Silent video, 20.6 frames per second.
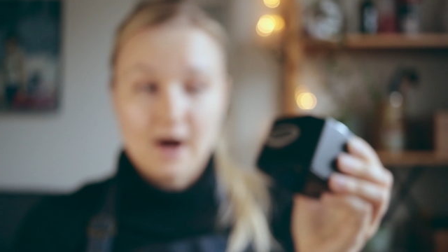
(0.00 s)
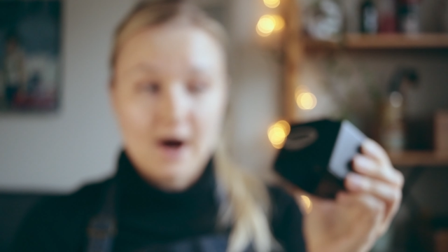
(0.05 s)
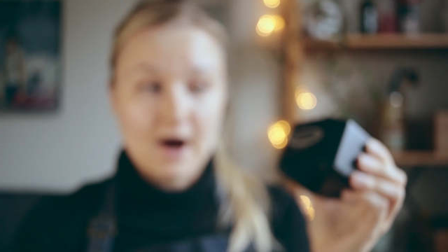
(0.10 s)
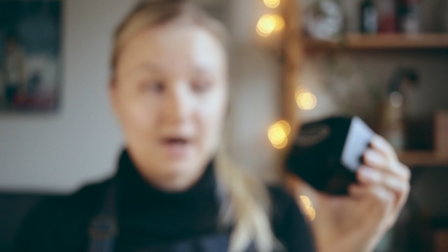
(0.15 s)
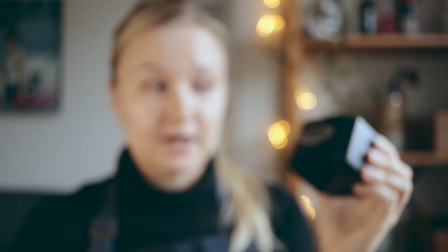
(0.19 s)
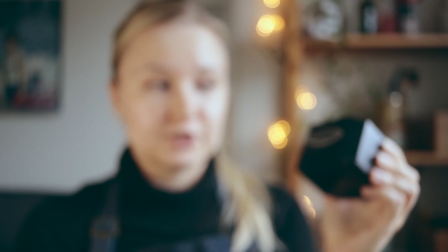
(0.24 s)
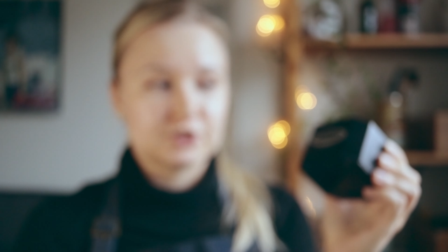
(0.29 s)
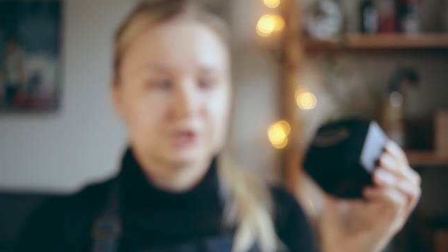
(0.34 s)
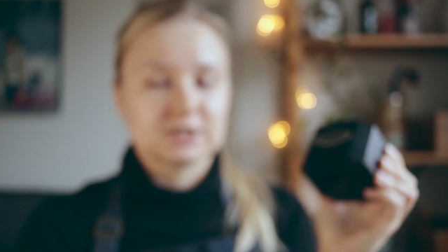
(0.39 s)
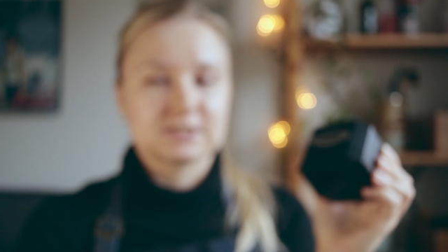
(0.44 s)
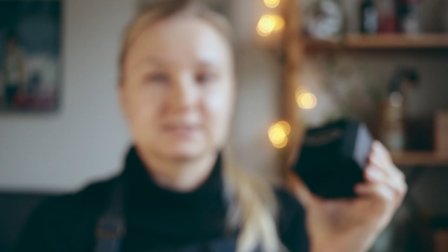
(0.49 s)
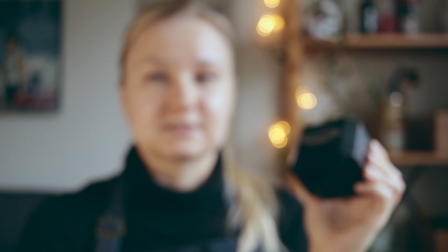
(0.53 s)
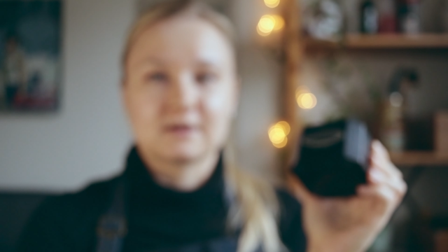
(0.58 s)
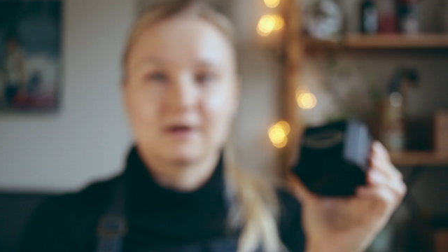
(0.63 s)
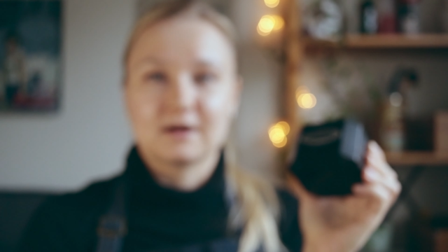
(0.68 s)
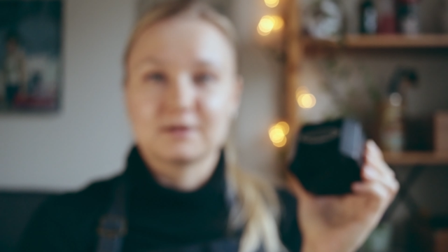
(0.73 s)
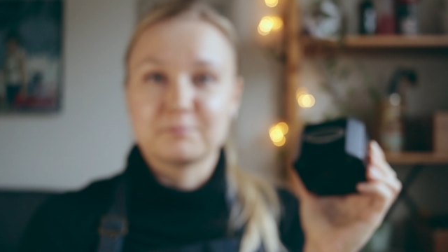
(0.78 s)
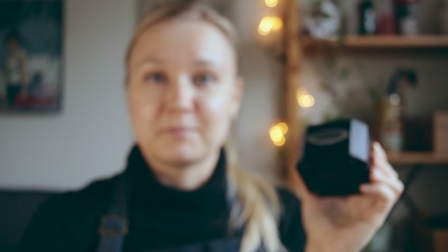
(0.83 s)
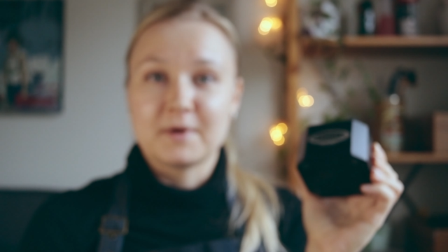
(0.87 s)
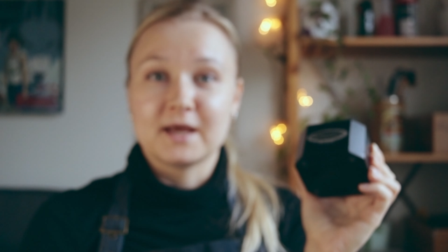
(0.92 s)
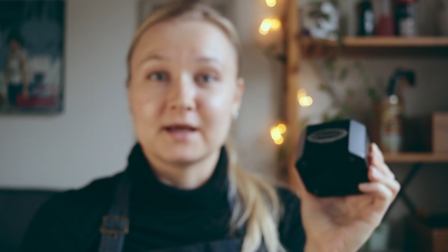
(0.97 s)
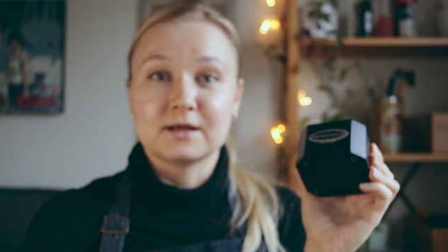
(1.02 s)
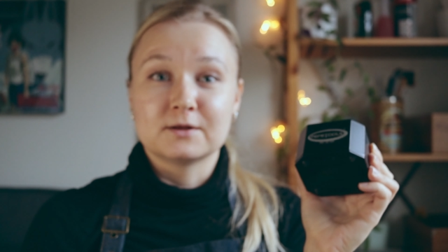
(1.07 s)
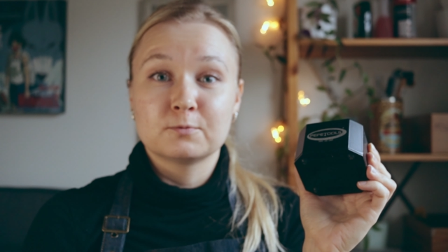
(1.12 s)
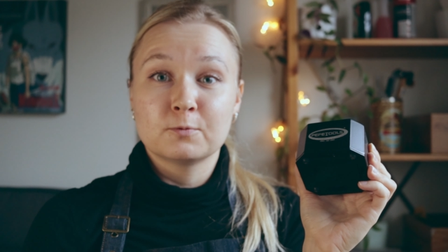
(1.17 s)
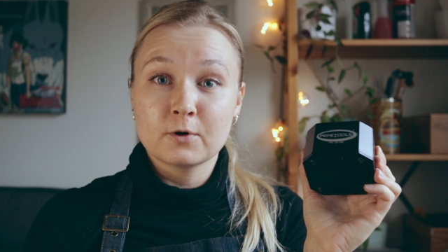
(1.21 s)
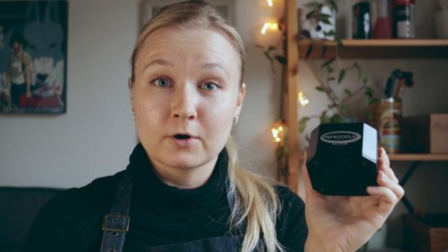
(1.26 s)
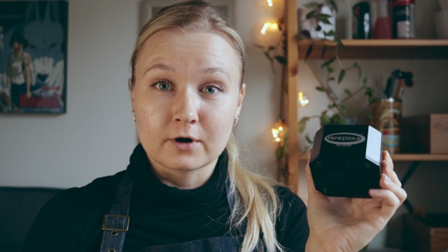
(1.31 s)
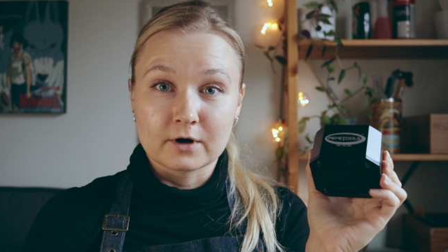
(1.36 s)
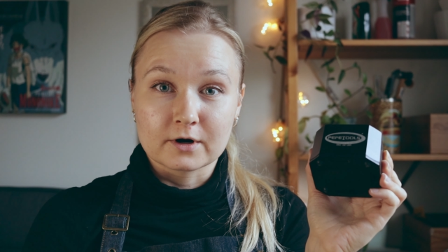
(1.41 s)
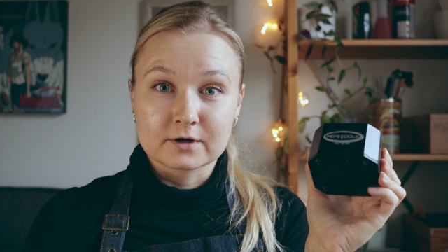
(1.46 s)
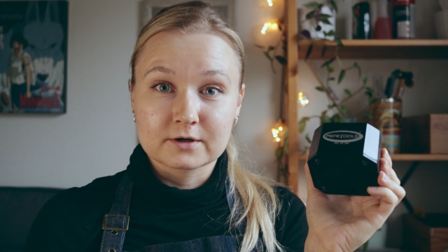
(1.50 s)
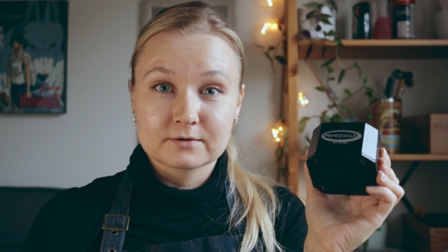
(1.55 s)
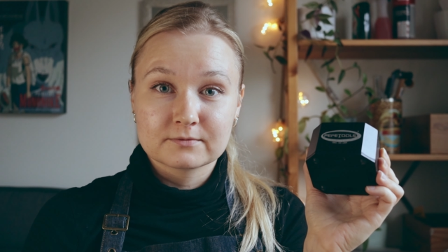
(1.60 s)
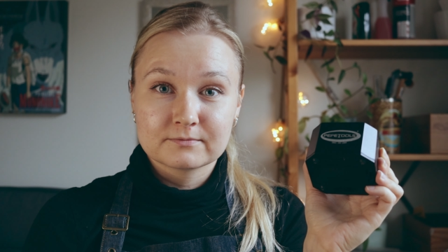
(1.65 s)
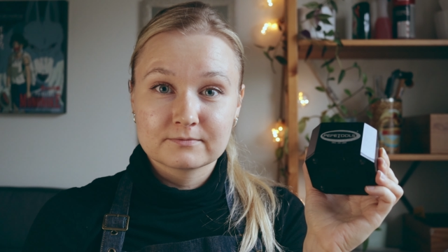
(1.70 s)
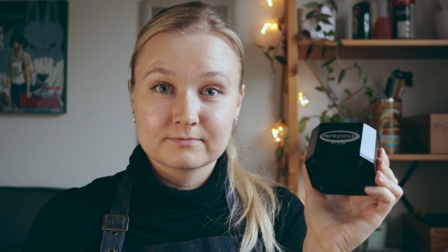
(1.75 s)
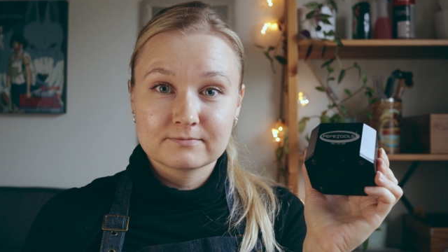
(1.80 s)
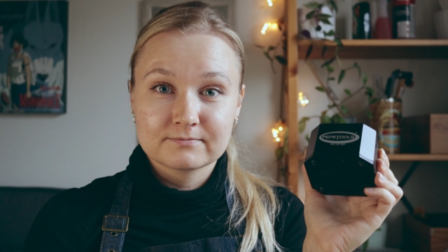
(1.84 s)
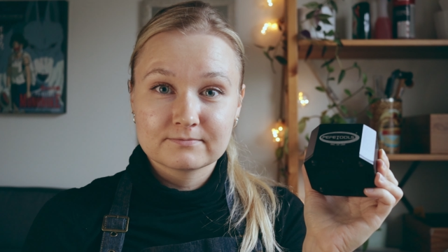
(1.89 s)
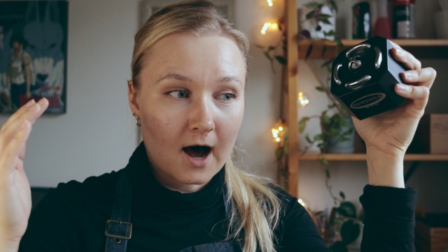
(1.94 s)
I just can't make it work.
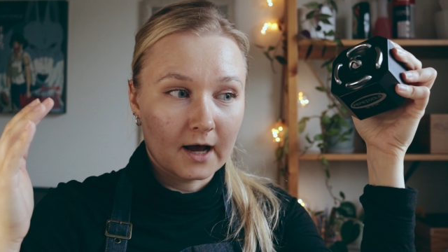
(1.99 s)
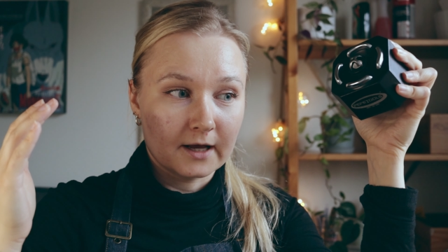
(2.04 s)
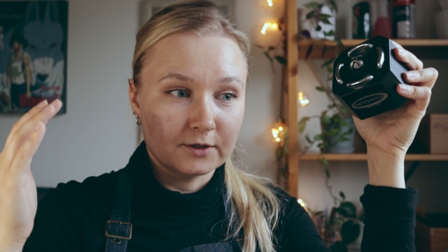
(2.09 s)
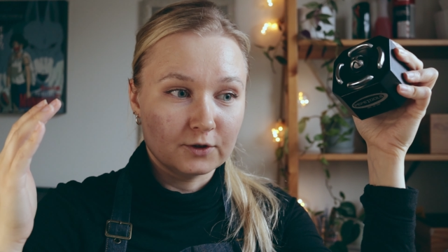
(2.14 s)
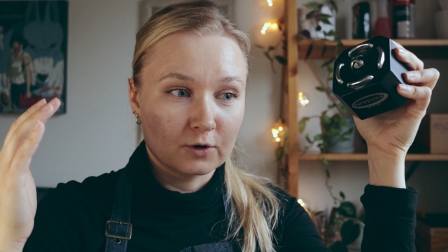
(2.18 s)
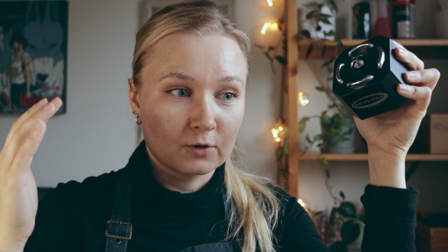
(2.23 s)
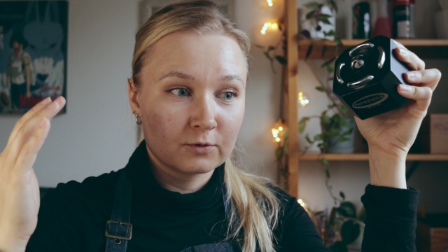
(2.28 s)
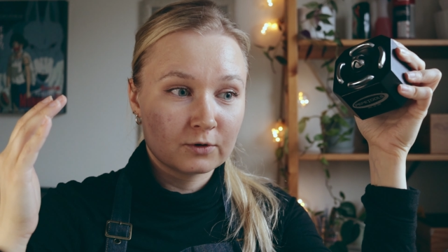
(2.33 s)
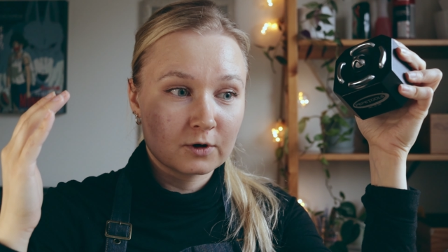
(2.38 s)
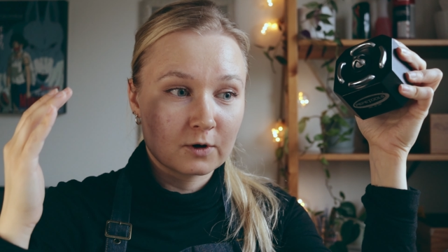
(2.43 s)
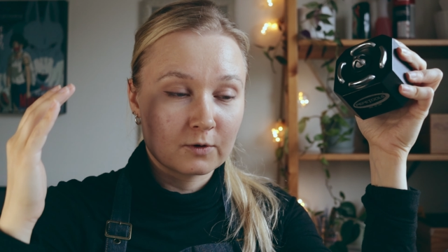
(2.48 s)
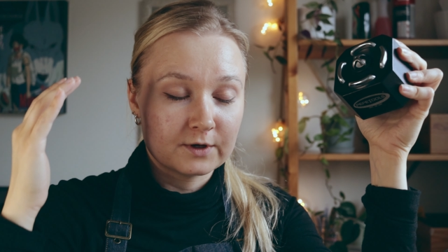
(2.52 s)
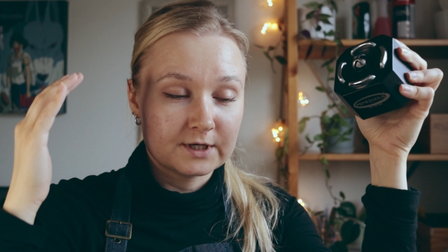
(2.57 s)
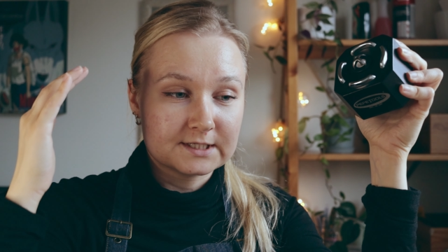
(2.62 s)
I don't know,